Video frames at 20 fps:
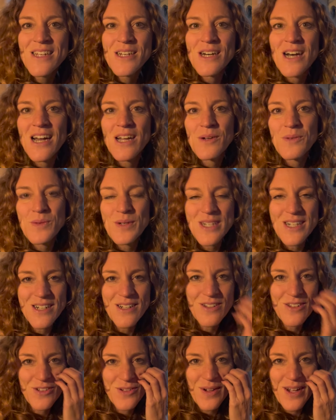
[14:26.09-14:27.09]
I
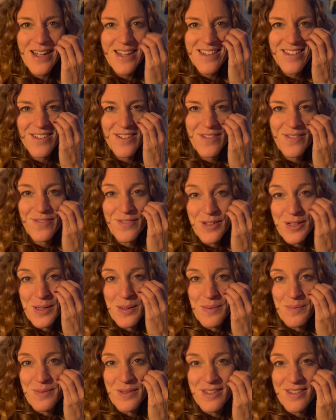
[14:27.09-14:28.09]
will try to film